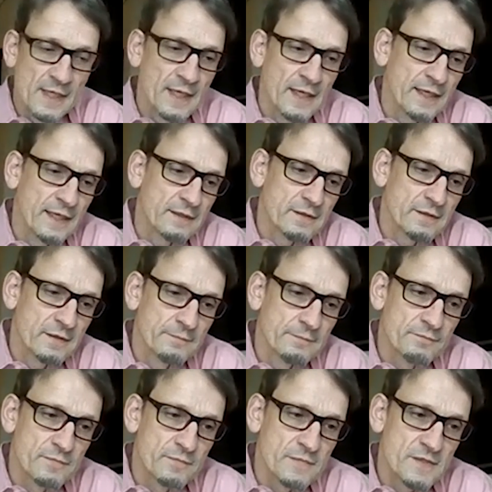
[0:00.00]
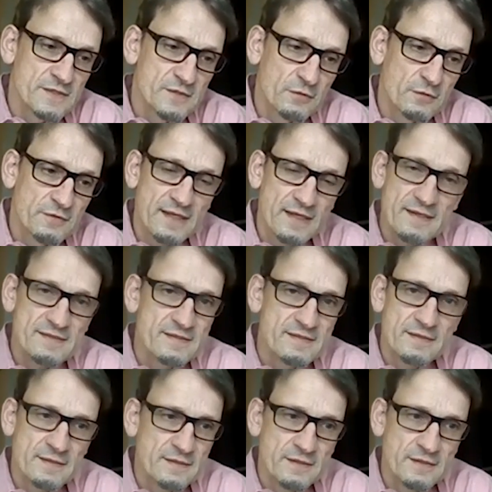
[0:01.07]
And so that is
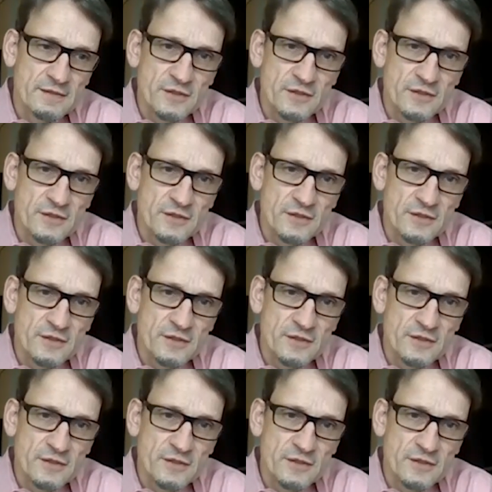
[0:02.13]
a